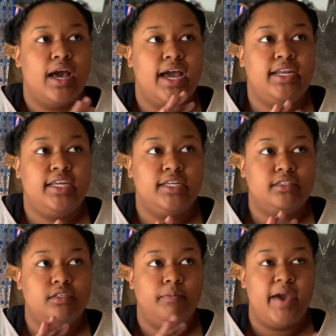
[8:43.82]
I
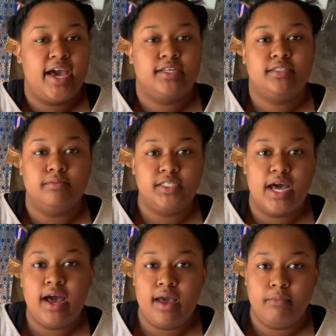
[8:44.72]
needed to pass some
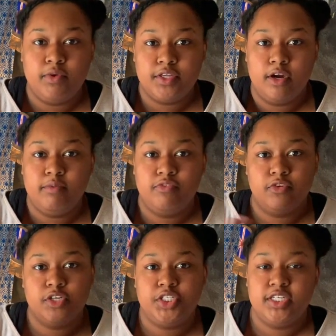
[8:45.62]
time with her
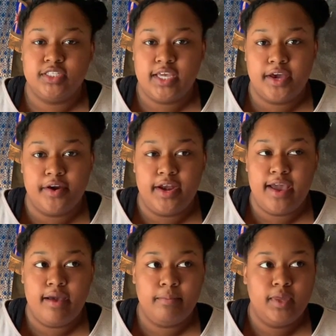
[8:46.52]
before she could take her
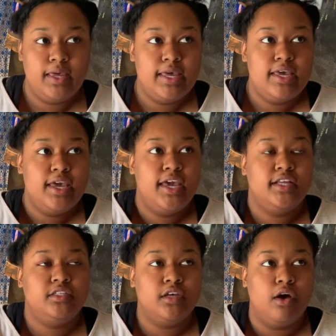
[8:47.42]
nap.
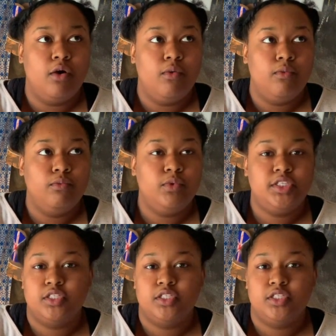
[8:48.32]
And so we